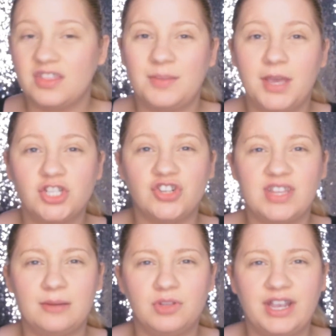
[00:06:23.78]
The picture
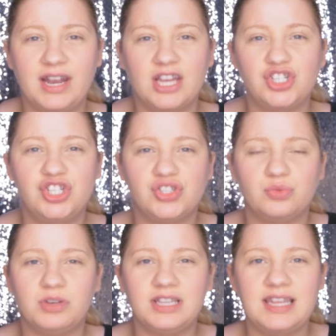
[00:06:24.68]
that I'm looking at, she
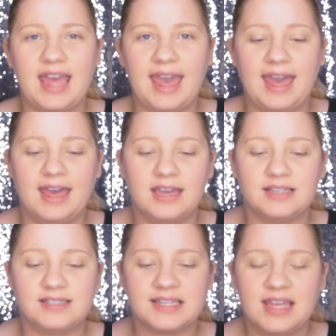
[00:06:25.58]
just really
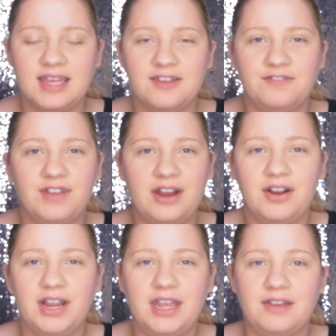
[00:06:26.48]
has
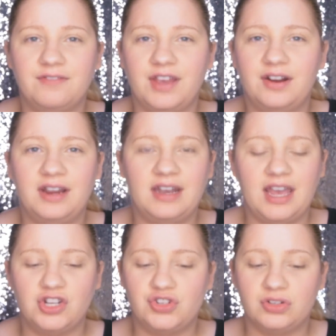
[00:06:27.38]
very, very
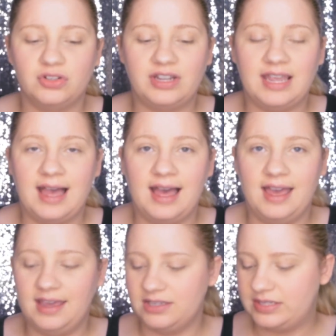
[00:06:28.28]
natural looking
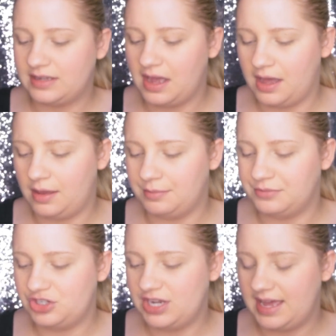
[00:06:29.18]
eyes.
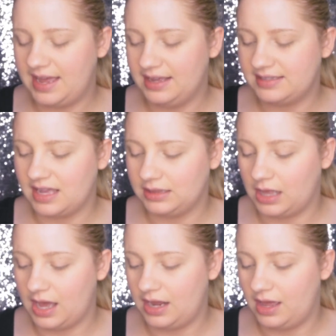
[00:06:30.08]
She has a
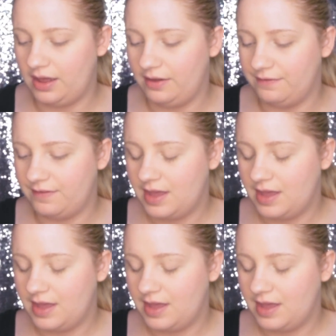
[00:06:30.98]
lot of